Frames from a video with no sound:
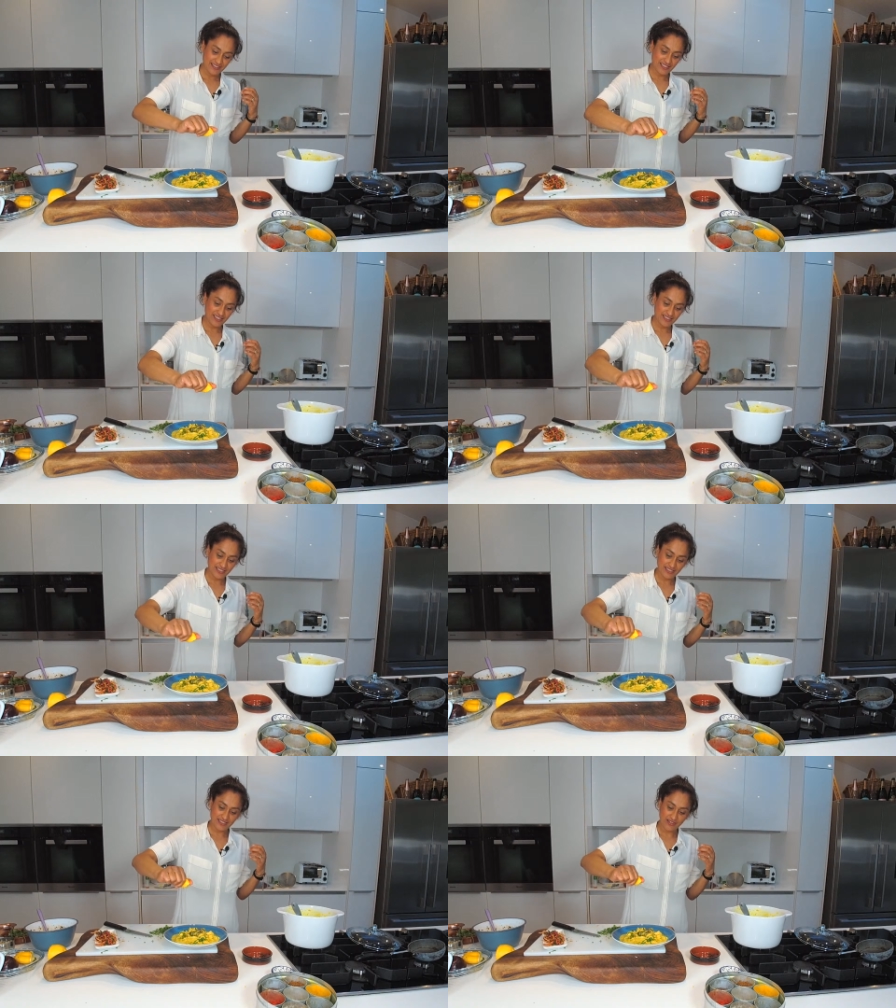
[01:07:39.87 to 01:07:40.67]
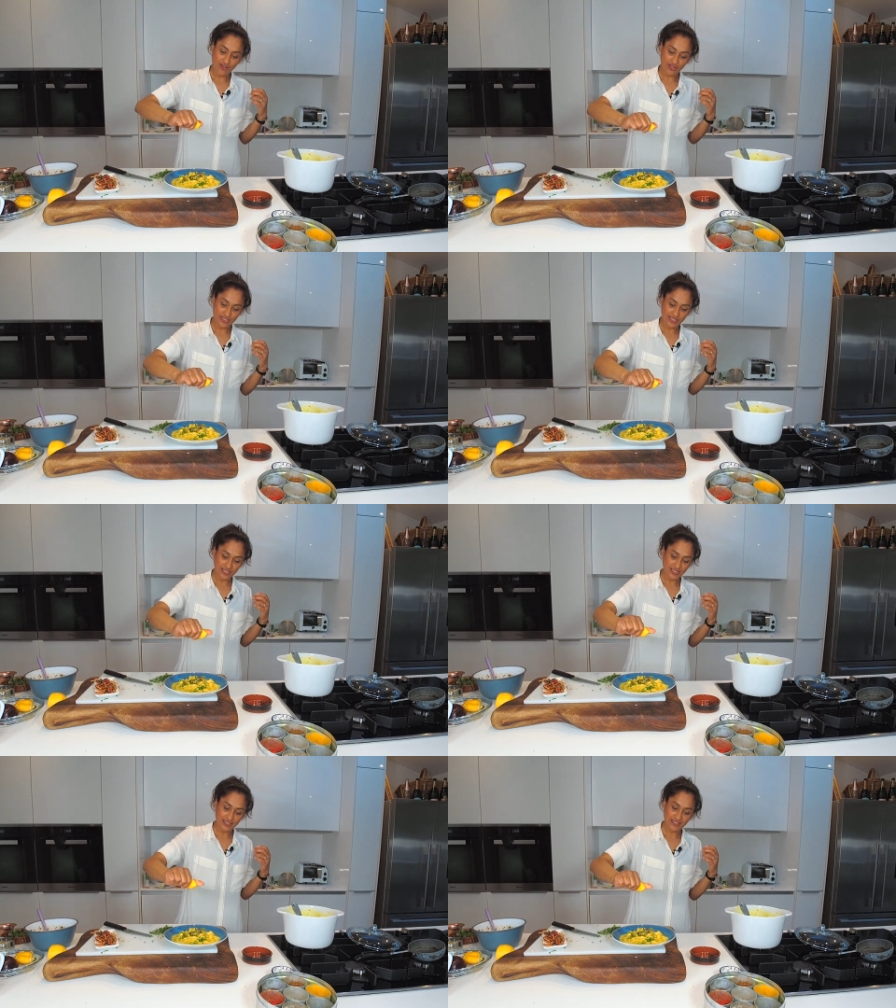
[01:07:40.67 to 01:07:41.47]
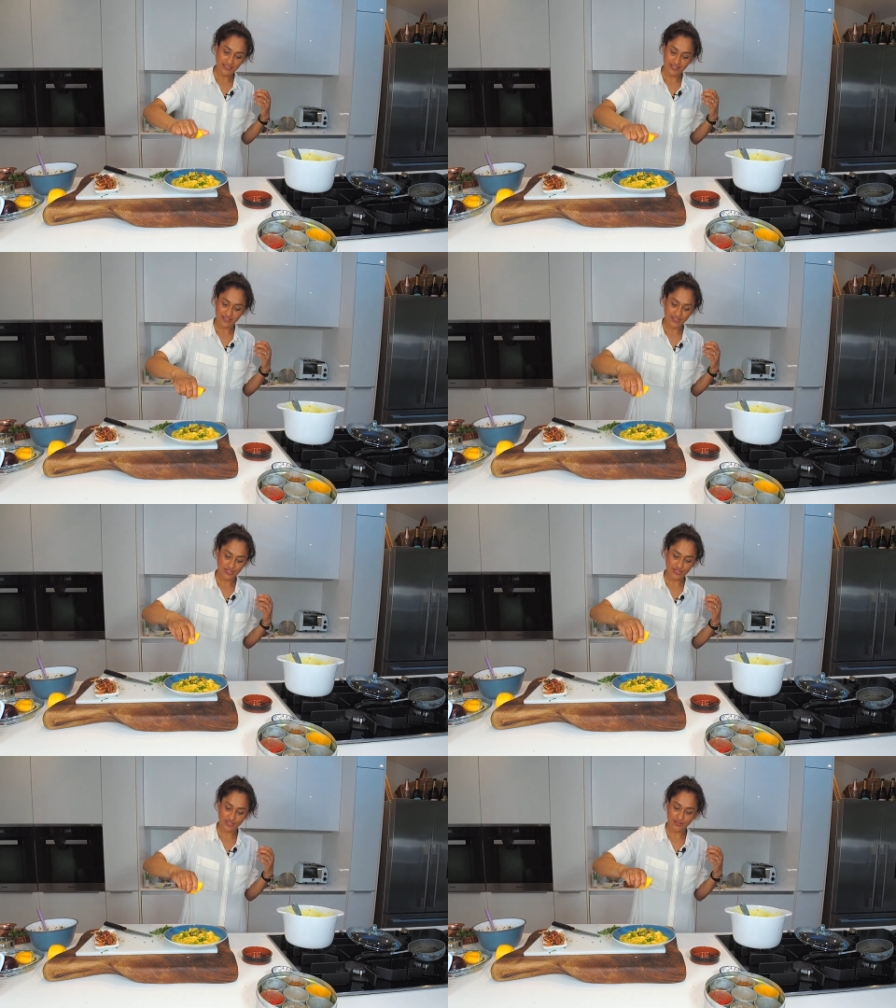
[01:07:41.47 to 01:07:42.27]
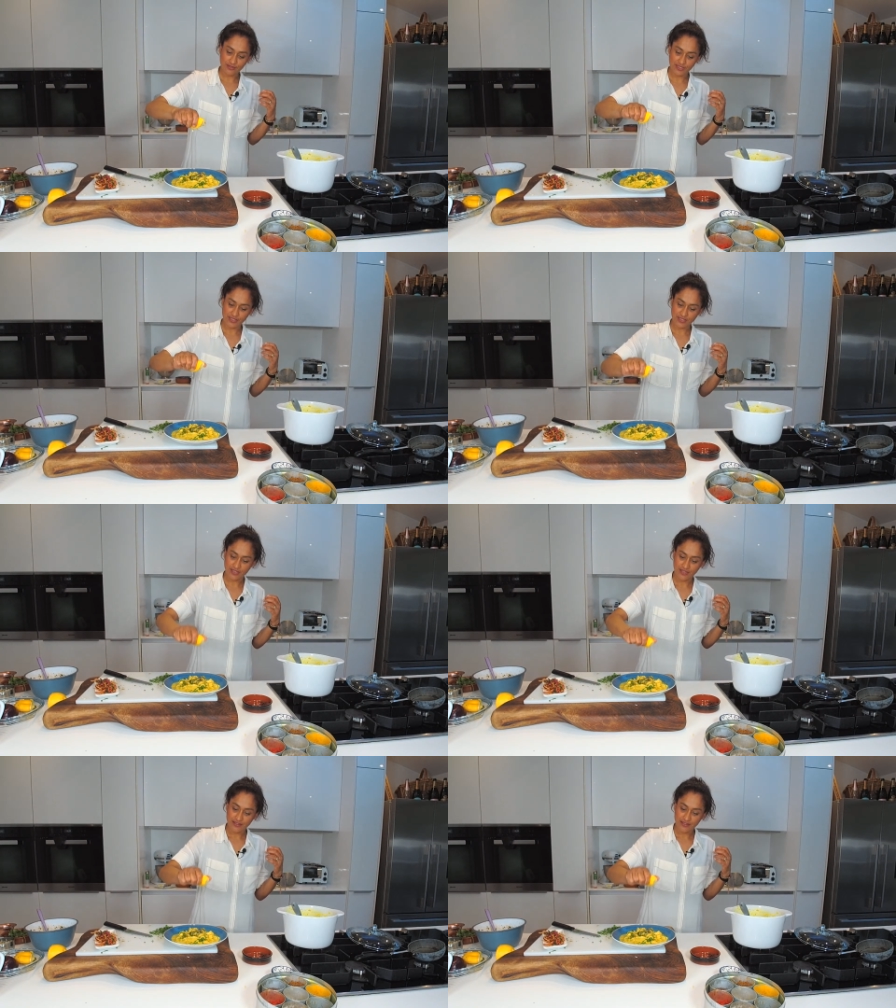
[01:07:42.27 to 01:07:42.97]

this is honestly, it's just going to,